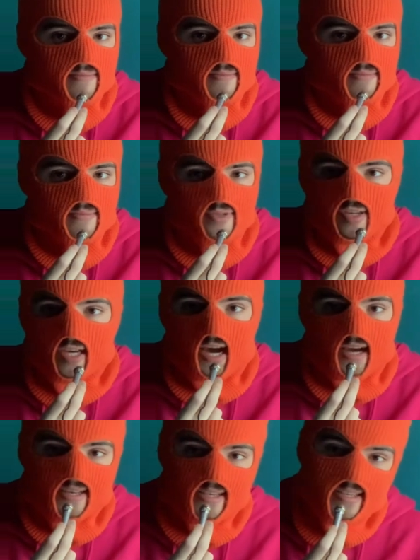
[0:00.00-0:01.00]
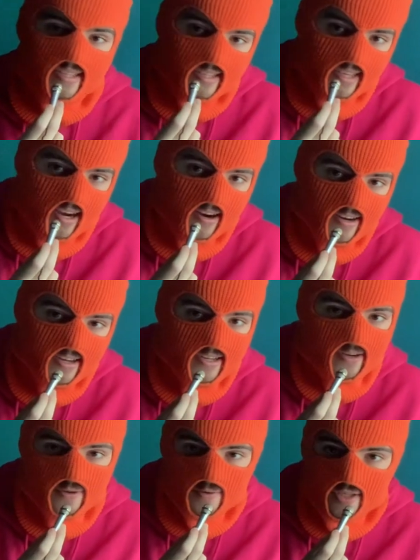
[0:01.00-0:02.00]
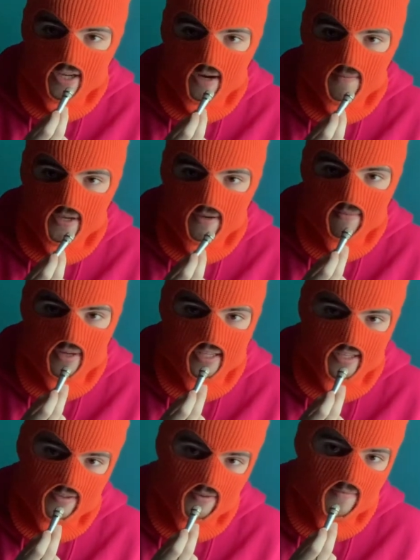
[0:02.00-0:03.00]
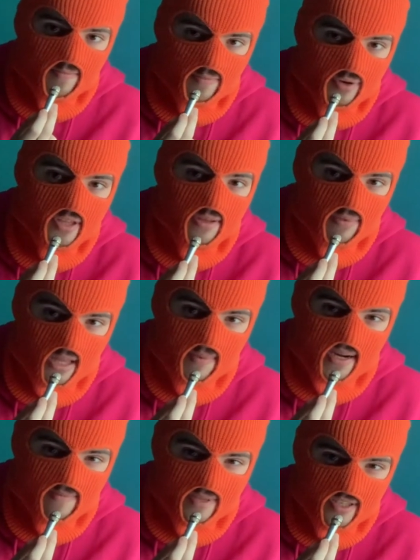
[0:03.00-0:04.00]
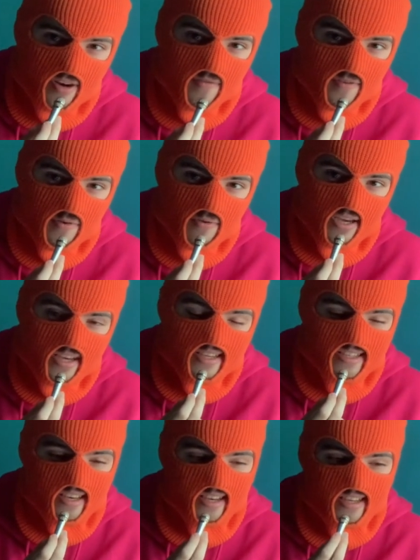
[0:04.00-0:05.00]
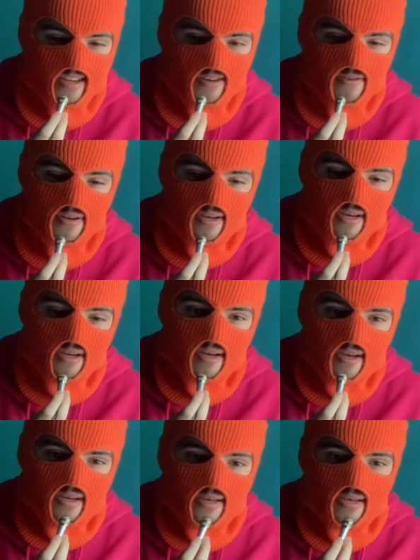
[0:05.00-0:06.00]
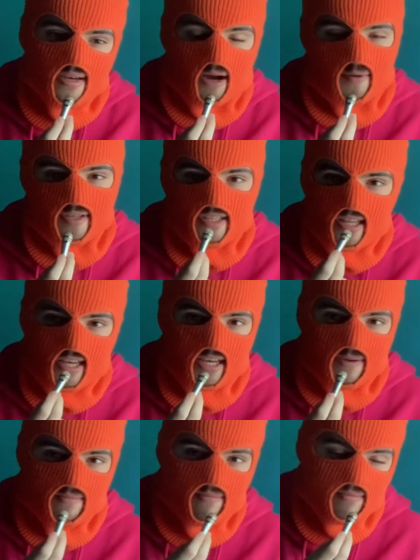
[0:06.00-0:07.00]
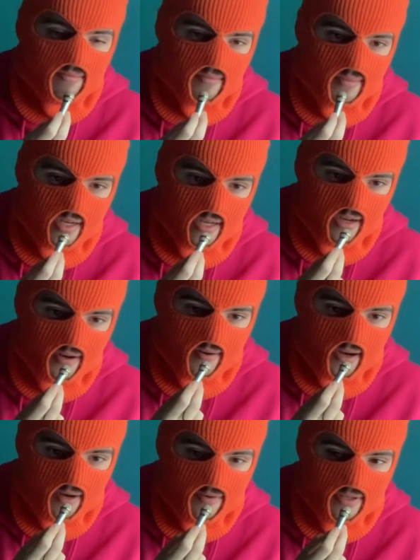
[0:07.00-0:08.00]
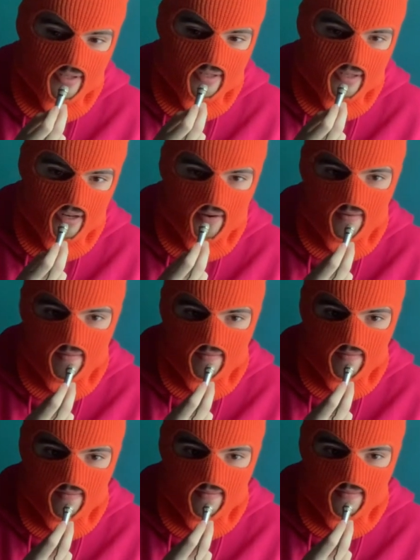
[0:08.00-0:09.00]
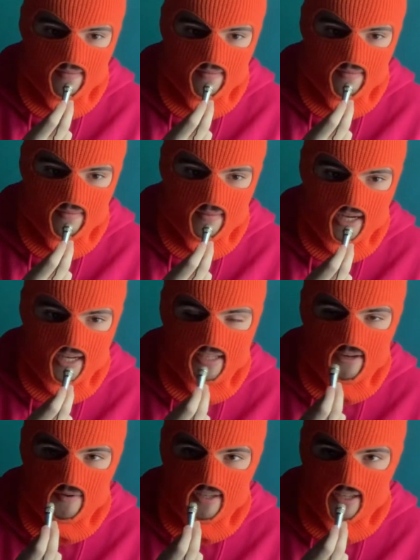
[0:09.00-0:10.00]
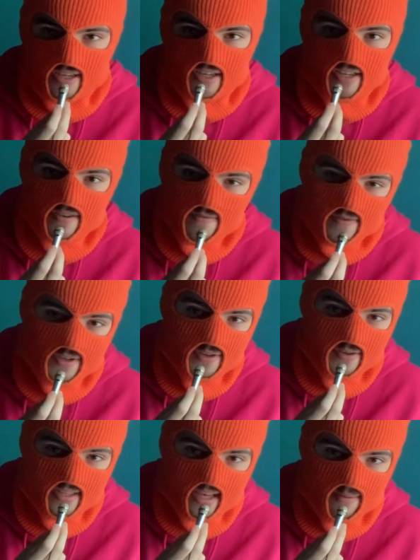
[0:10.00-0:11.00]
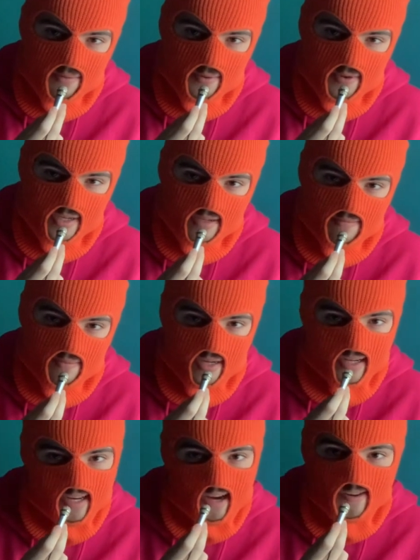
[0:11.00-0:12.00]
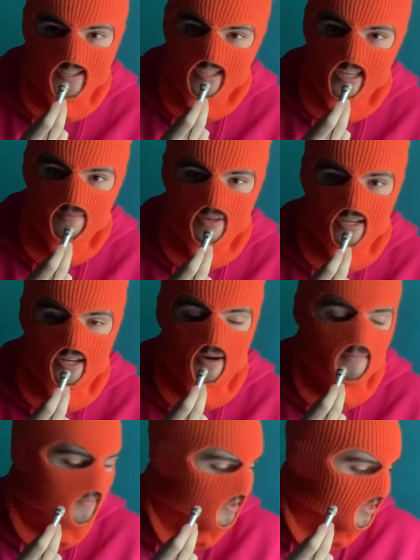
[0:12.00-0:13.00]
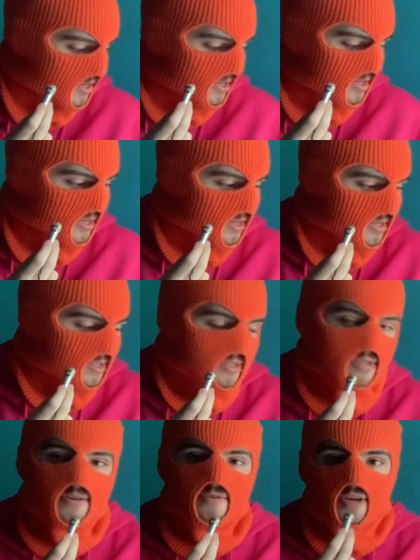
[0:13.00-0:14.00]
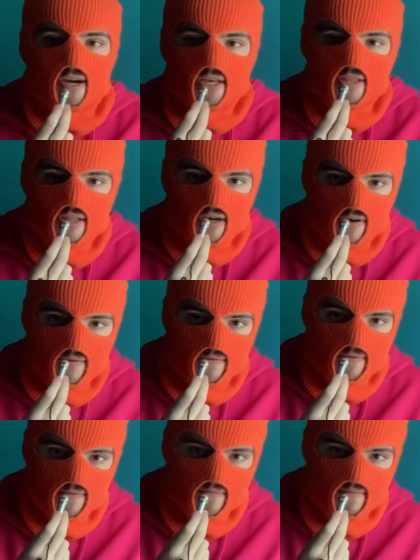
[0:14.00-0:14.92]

So yeah, he's scared. He knows what's coming, but he's sort of putting the blame on himself in a way. He's like, I was lame. I guess I wasn't good enough for you at that point, but now he's stepping it up. So Young in Love,